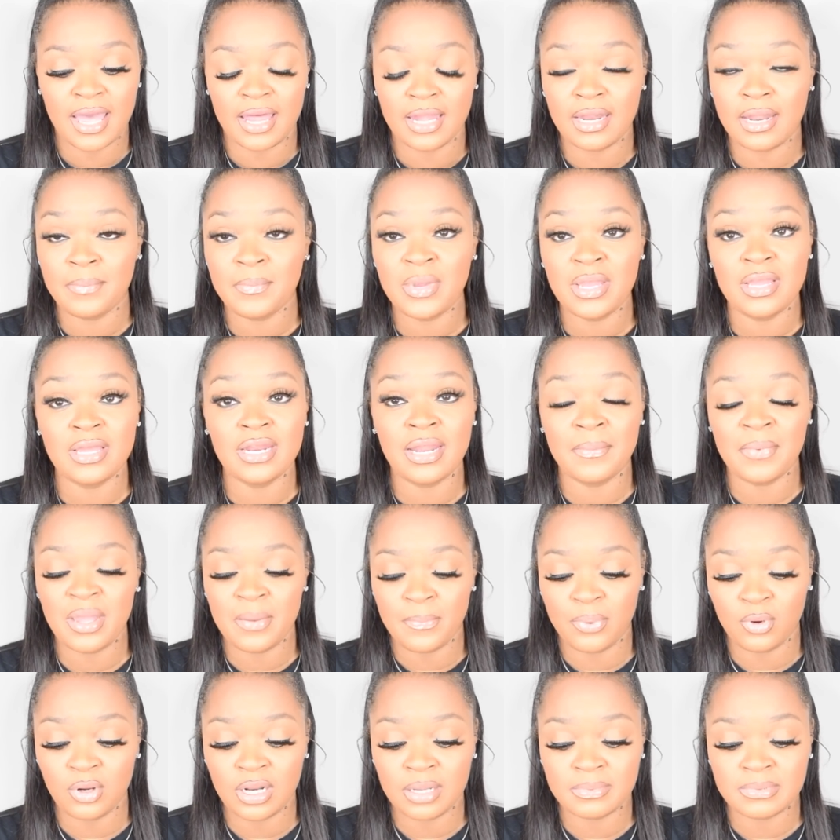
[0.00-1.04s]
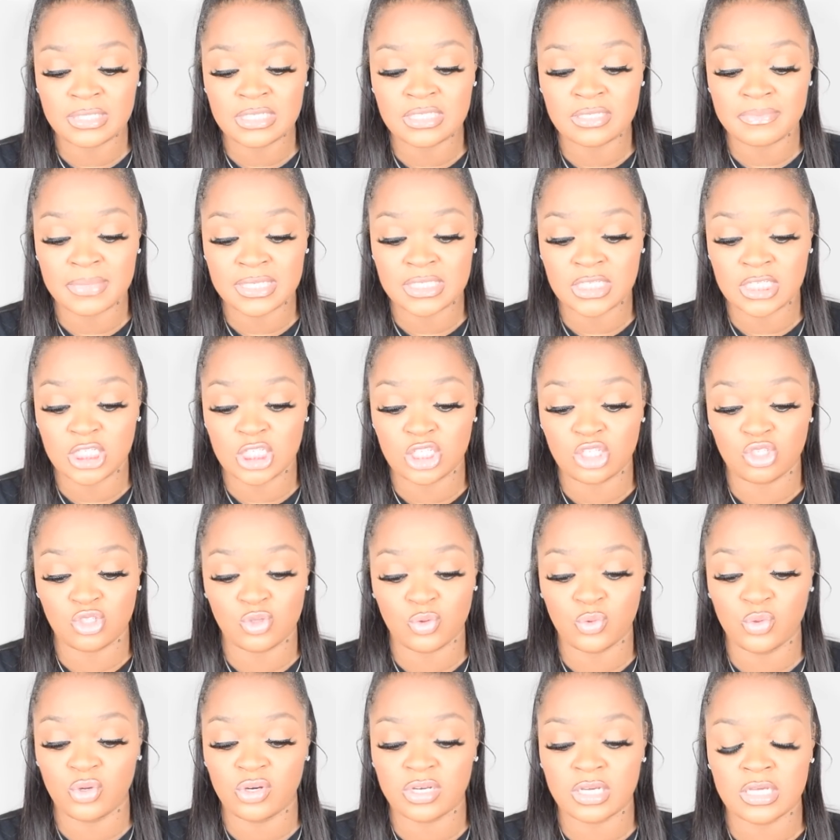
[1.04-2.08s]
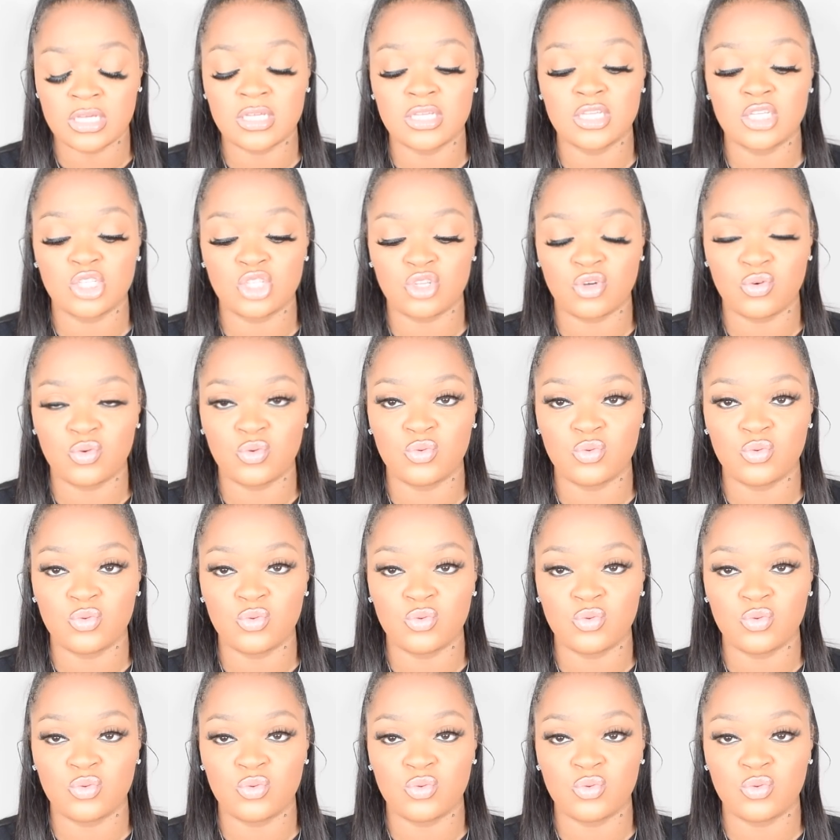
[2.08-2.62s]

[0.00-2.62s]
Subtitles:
let me pull up these messages so y'all could see